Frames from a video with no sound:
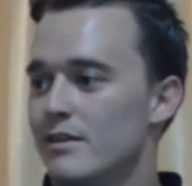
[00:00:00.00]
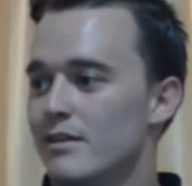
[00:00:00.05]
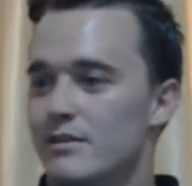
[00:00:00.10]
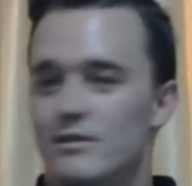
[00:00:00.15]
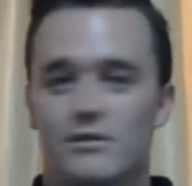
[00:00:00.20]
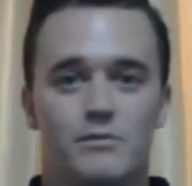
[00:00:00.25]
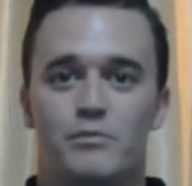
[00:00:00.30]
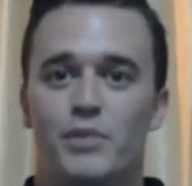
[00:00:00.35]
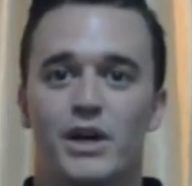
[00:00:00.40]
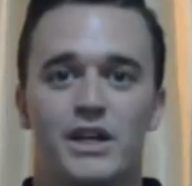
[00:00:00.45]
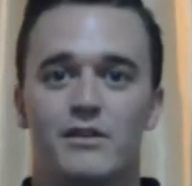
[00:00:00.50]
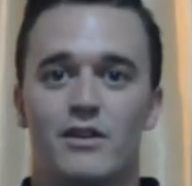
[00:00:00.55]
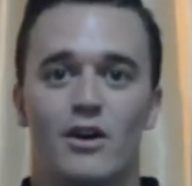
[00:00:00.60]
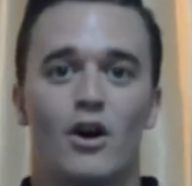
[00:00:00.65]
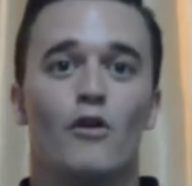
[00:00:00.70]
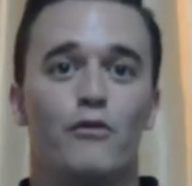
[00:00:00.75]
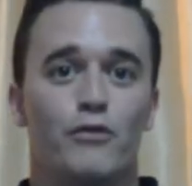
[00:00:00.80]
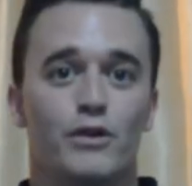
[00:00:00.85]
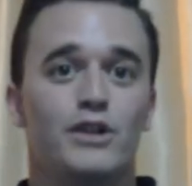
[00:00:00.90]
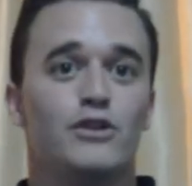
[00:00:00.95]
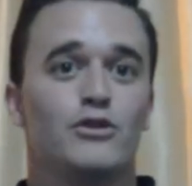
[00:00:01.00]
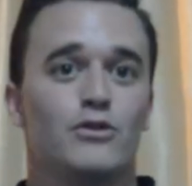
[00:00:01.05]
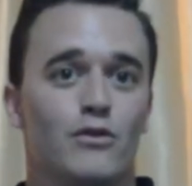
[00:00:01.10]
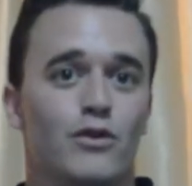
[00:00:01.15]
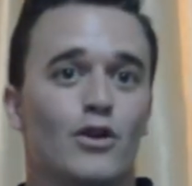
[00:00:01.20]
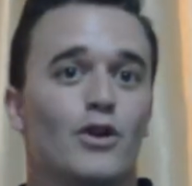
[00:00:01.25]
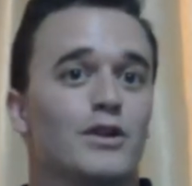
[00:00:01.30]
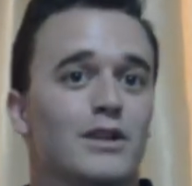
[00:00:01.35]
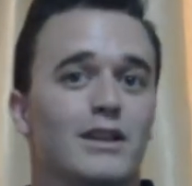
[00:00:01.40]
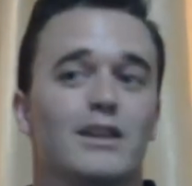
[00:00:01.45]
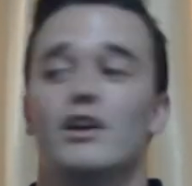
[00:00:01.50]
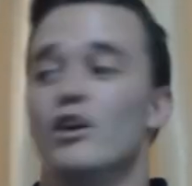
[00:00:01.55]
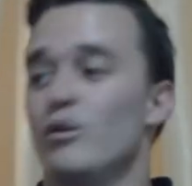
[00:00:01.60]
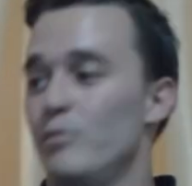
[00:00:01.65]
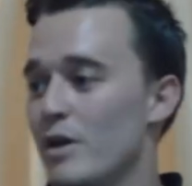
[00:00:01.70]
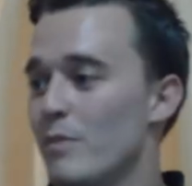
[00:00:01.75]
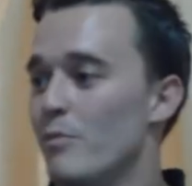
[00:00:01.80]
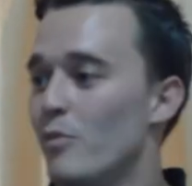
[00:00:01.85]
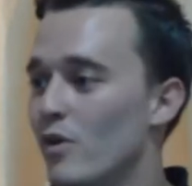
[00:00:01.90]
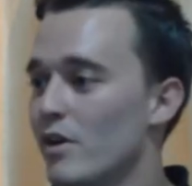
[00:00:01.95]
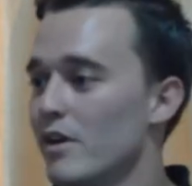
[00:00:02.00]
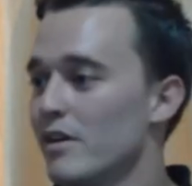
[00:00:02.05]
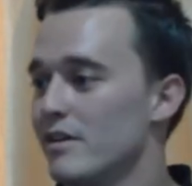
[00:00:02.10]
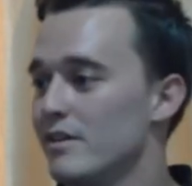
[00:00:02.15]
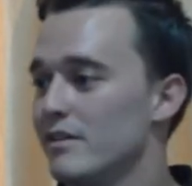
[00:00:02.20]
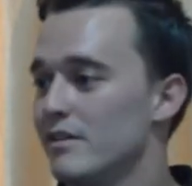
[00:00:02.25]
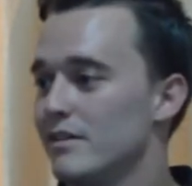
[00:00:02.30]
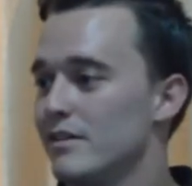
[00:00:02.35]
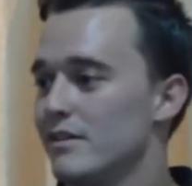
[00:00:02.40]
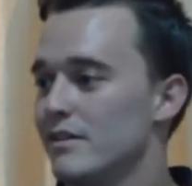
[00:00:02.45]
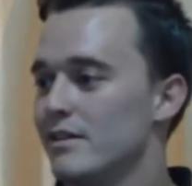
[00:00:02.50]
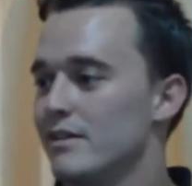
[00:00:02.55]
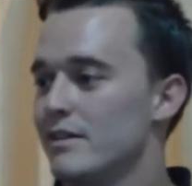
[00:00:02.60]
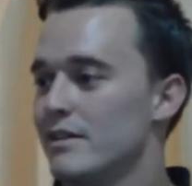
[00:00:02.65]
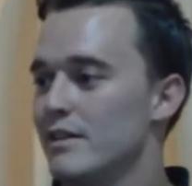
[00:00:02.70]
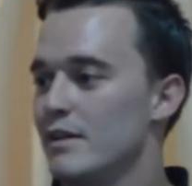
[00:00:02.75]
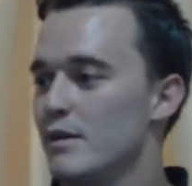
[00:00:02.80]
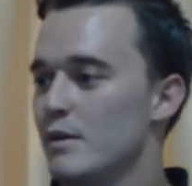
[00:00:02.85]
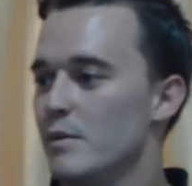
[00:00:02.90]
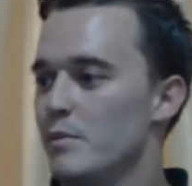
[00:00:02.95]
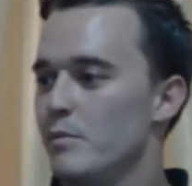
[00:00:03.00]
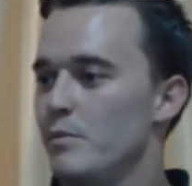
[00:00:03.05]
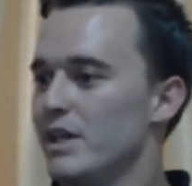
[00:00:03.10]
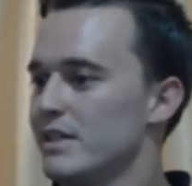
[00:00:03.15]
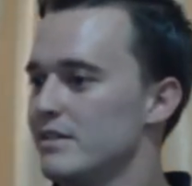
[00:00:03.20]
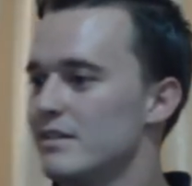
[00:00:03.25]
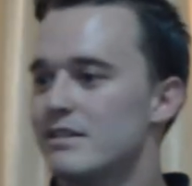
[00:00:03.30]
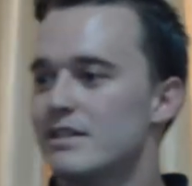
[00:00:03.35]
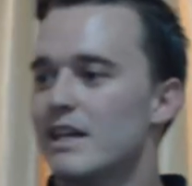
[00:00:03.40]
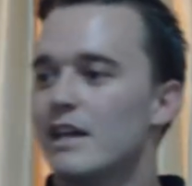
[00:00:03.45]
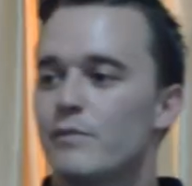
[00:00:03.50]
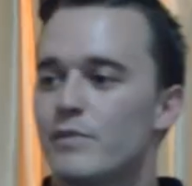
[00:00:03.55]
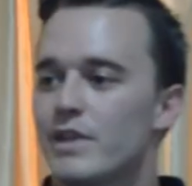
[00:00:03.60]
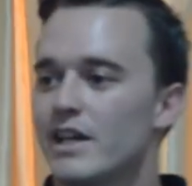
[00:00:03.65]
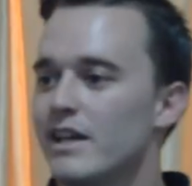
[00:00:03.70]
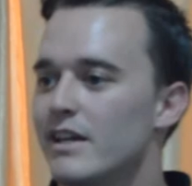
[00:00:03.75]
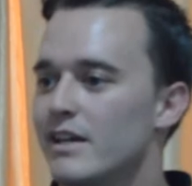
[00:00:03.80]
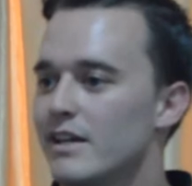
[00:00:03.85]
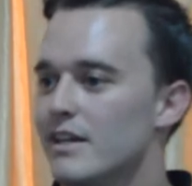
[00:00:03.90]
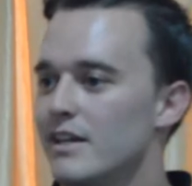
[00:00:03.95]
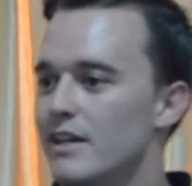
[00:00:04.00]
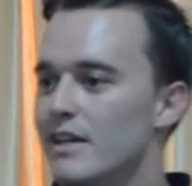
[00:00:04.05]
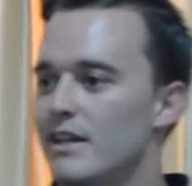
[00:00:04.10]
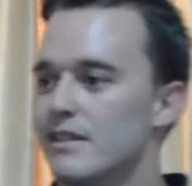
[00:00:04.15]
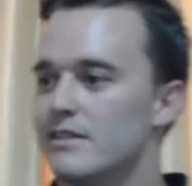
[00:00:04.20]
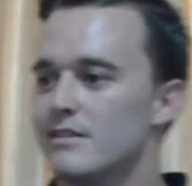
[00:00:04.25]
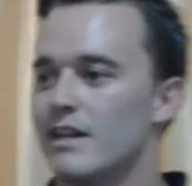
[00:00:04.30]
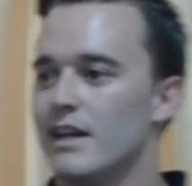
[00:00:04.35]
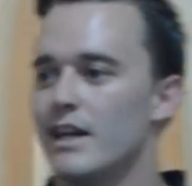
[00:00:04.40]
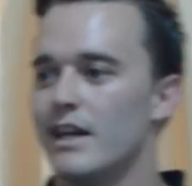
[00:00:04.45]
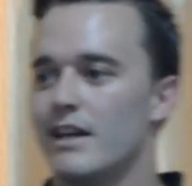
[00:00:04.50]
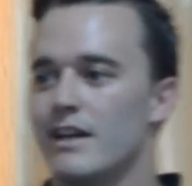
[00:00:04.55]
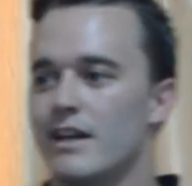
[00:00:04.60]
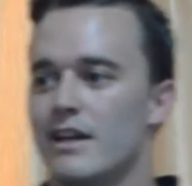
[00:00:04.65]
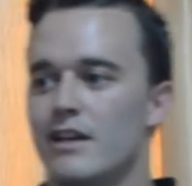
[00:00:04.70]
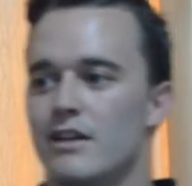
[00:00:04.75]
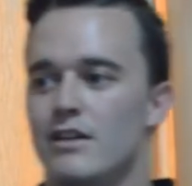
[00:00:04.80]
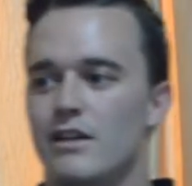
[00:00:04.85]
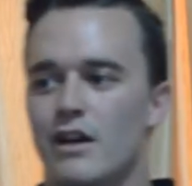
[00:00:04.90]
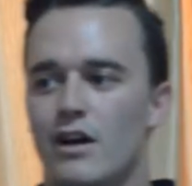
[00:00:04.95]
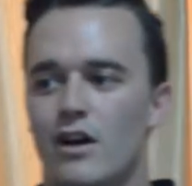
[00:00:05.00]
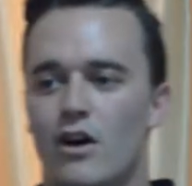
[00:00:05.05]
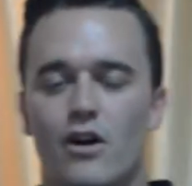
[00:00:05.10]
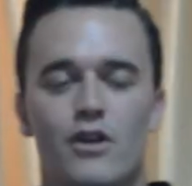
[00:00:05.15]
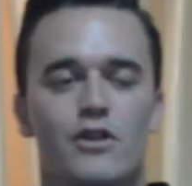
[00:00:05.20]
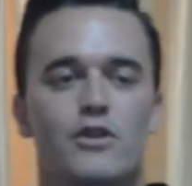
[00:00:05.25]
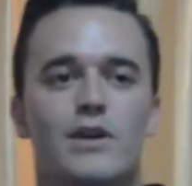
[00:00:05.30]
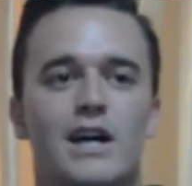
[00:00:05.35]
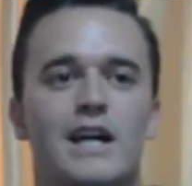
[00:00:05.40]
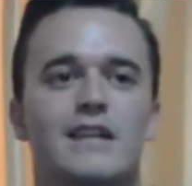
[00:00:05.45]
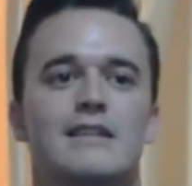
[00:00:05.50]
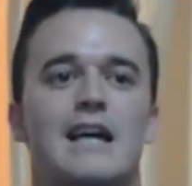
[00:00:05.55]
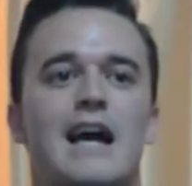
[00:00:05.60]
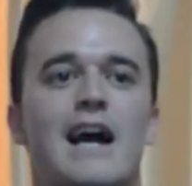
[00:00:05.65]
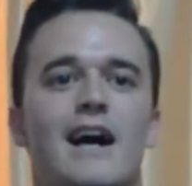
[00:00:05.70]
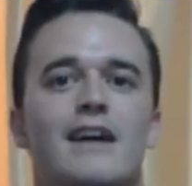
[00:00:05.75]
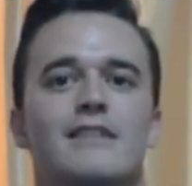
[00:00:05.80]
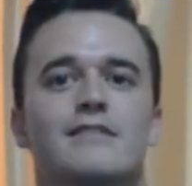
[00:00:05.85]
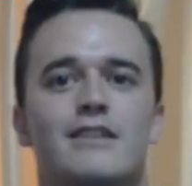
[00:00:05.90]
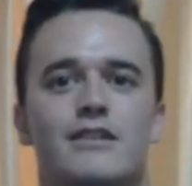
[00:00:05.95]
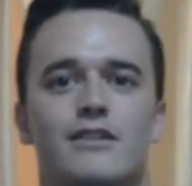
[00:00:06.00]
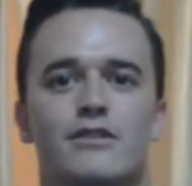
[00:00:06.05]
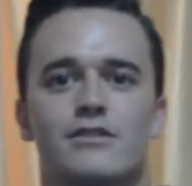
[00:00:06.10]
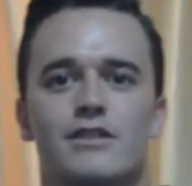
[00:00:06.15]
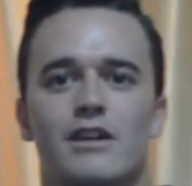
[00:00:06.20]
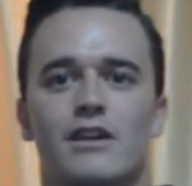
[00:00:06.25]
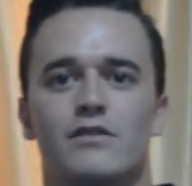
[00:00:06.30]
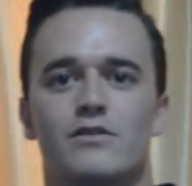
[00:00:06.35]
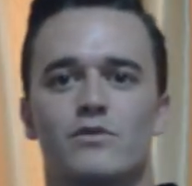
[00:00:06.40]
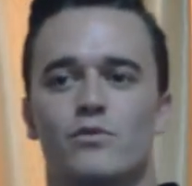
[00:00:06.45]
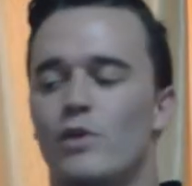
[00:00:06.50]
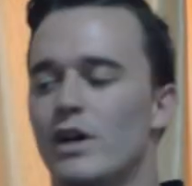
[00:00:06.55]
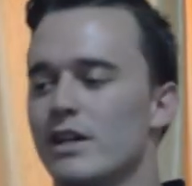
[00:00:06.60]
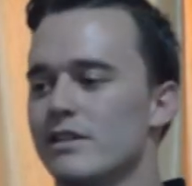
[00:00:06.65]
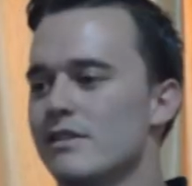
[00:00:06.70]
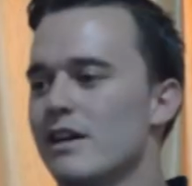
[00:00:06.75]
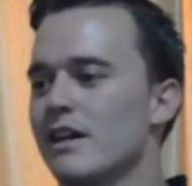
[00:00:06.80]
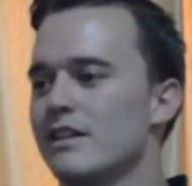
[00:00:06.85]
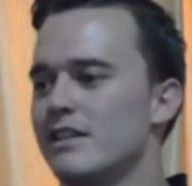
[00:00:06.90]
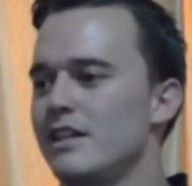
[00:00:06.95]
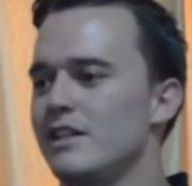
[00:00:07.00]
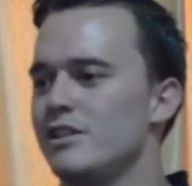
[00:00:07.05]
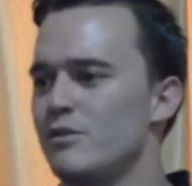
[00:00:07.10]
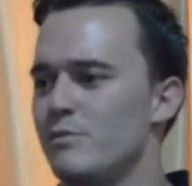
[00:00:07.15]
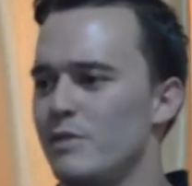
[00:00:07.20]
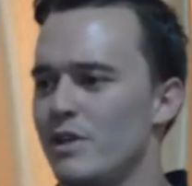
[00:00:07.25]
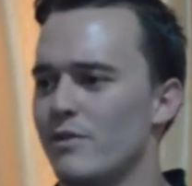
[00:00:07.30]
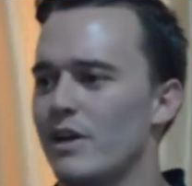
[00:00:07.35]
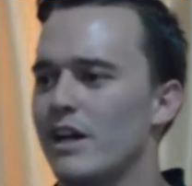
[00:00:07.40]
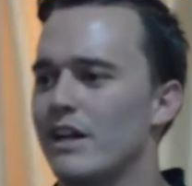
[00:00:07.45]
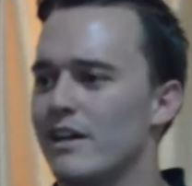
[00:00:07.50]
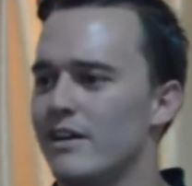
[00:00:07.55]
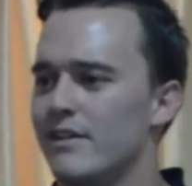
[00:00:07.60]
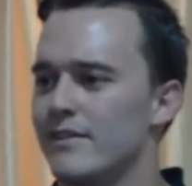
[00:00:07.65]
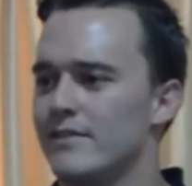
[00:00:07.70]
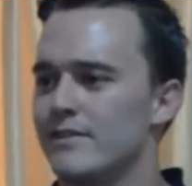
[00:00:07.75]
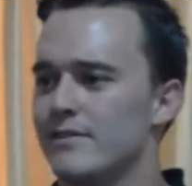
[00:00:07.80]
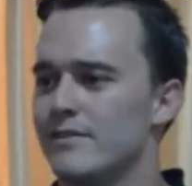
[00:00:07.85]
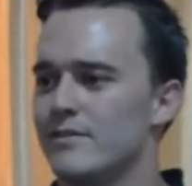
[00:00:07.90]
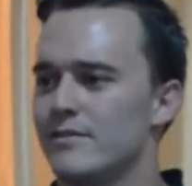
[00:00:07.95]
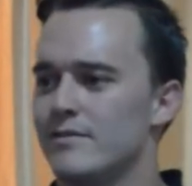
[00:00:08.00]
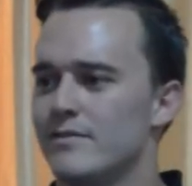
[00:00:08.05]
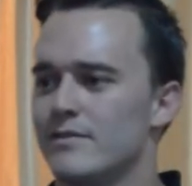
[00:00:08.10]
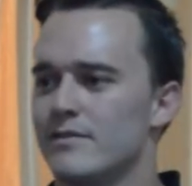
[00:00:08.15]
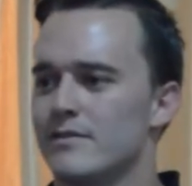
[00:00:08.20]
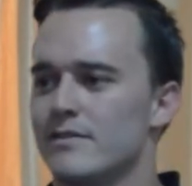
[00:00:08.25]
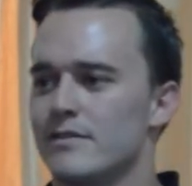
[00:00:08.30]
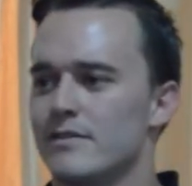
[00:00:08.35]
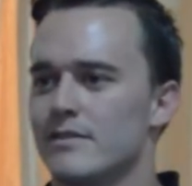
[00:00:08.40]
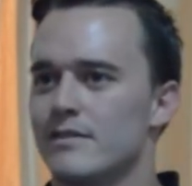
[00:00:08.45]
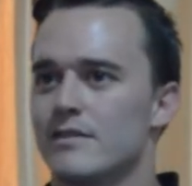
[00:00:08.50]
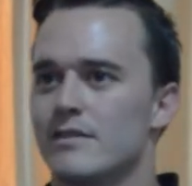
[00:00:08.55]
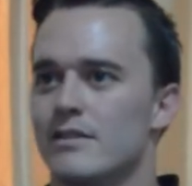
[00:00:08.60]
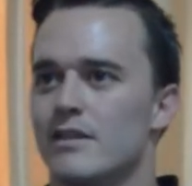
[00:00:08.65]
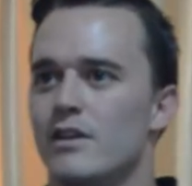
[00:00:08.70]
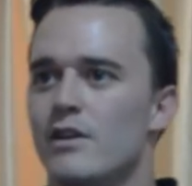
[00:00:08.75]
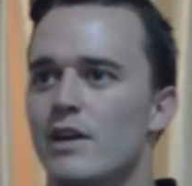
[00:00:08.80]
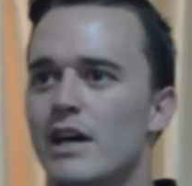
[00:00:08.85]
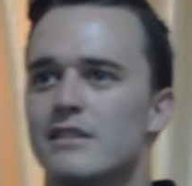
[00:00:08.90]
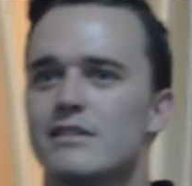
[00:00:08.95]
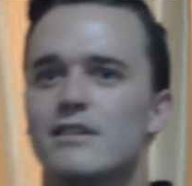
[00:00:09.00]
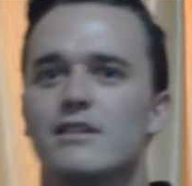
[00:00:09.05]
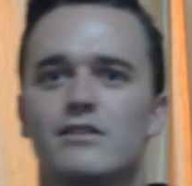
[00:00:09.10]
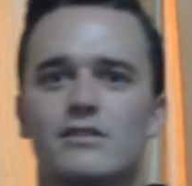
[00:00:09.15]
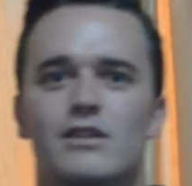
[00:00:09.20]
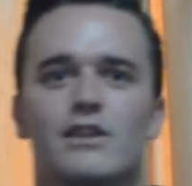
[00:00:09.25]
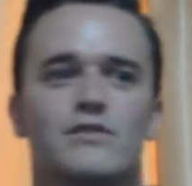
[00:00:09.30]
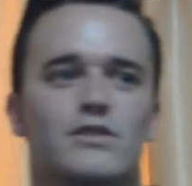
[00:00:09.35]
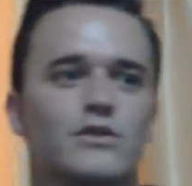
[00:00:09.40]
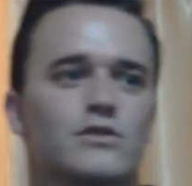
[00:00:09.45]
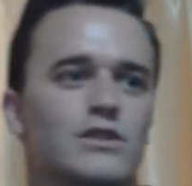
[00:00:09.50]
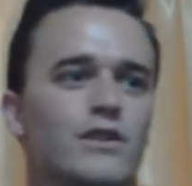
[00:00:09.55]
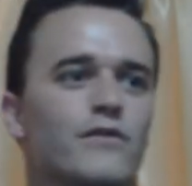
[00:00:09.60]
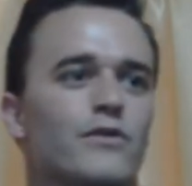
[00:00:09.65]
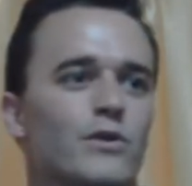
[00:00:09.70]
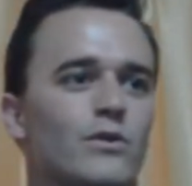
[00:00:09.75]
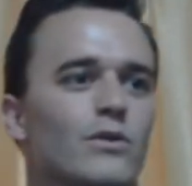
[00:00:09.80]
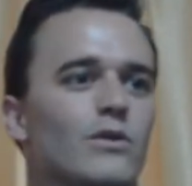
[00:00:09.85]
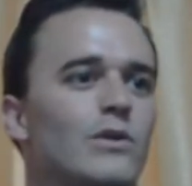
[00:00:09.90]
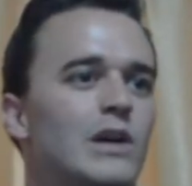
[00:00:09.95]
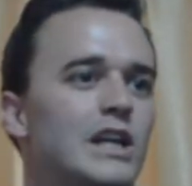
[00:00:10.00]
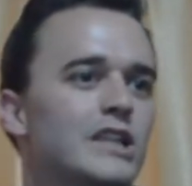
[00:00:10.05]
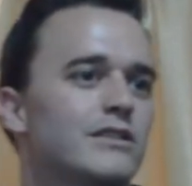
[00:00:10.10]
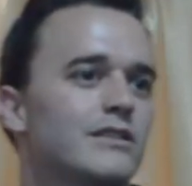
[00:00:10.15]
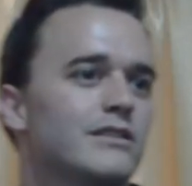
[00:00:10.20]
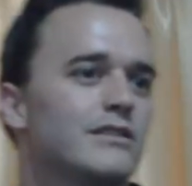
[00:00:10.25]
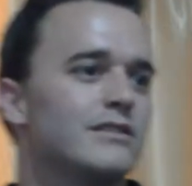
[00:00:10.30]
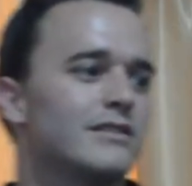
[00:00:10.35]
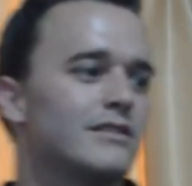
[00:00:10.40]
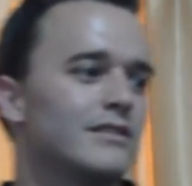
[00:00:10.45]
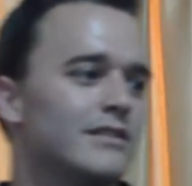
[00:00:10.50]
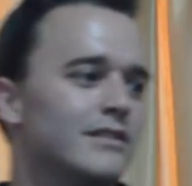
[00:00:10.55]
You, but hopefully you learned a little bit more. Mm. But it's the same thing. Is like, are you guys asking yourselves, what is God teaching me right now? Mm-hmm. Are you asking yourselves those difficult questions?